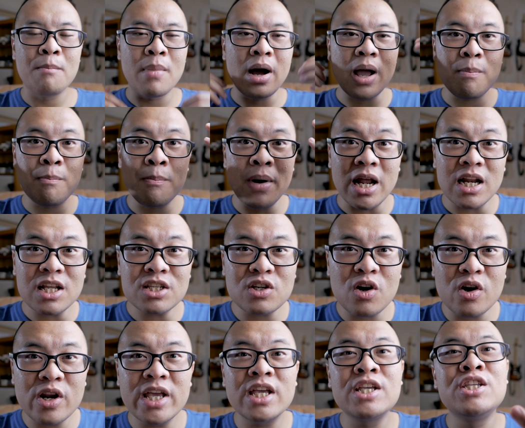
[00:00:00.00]
My
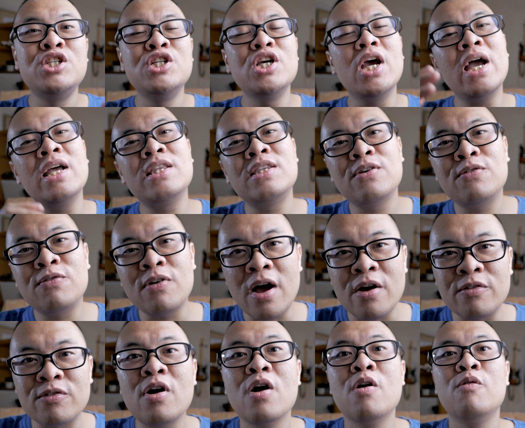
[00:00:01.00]
Panasonic
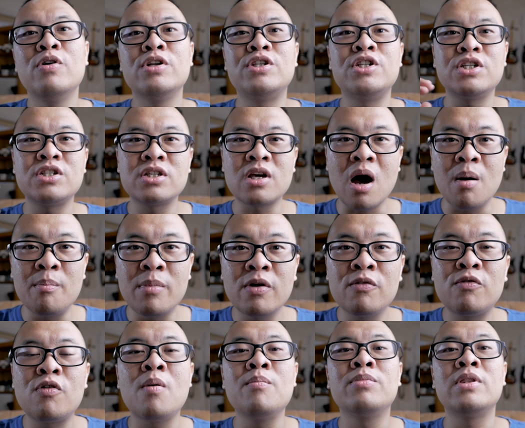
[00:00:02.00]
G85, which is
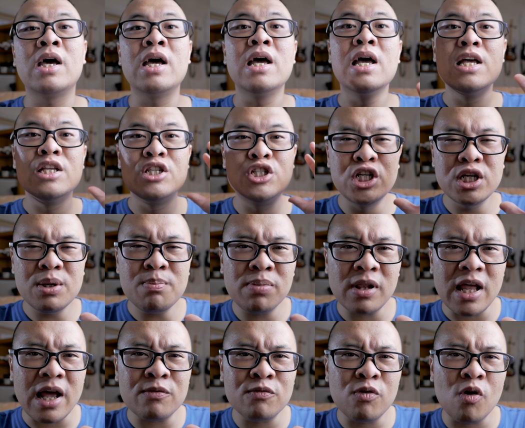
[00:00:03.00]
coming from the G
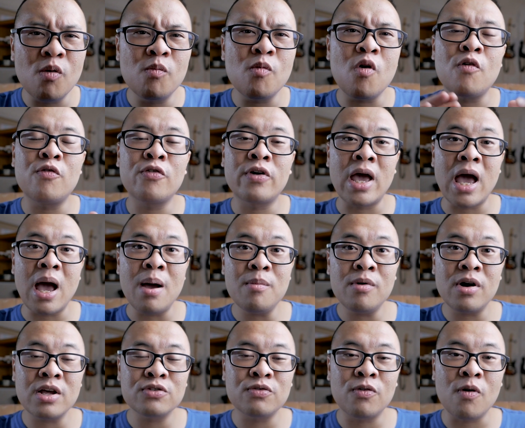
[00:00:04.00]
platform of
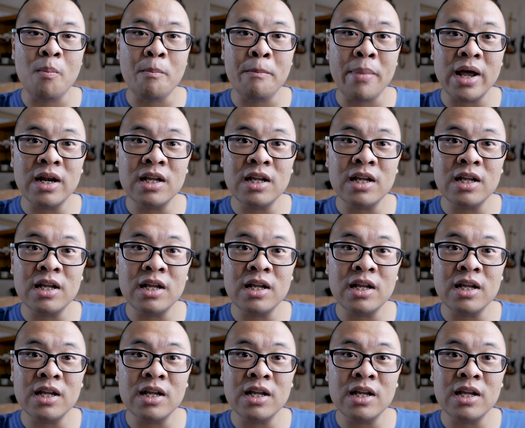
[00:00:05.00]
cameras from